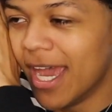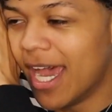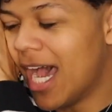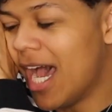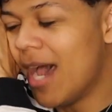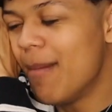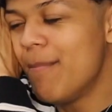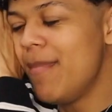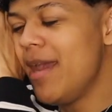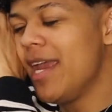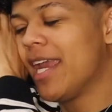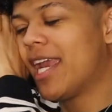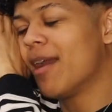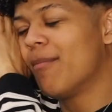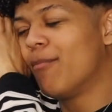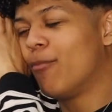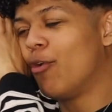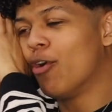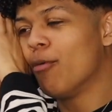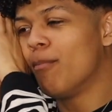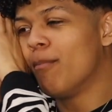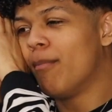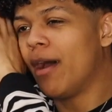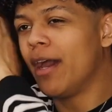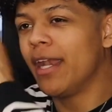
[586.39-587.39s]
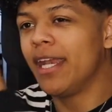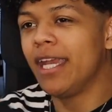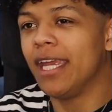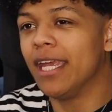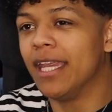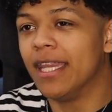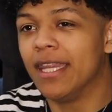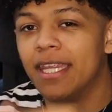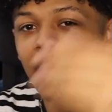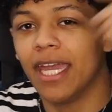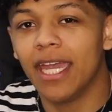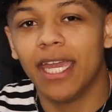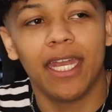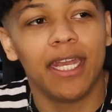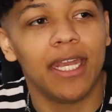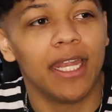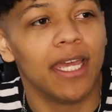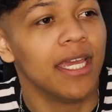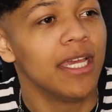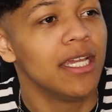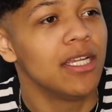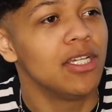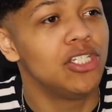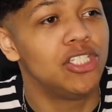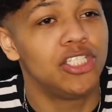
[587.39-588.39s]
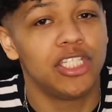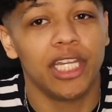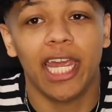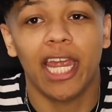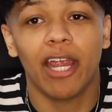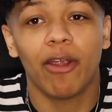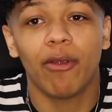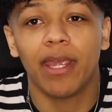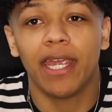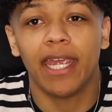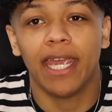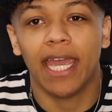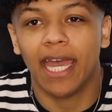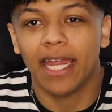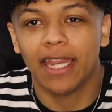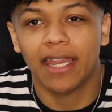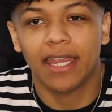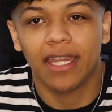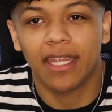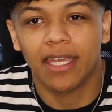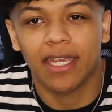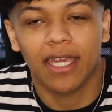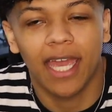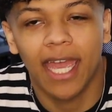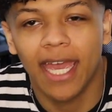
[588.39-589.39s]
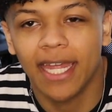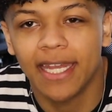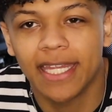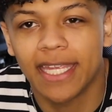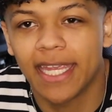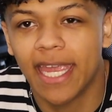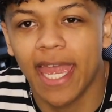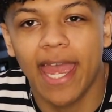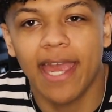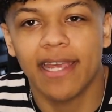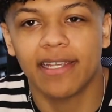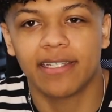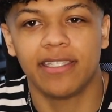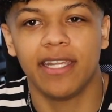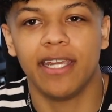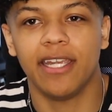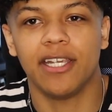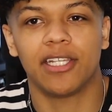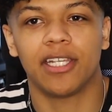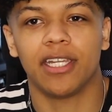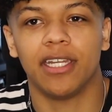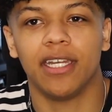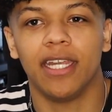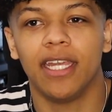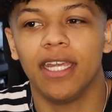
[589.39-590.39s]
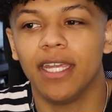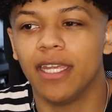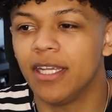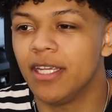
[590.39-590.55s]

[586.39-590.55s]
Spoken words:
I'm making more money than Jerry at the gas station.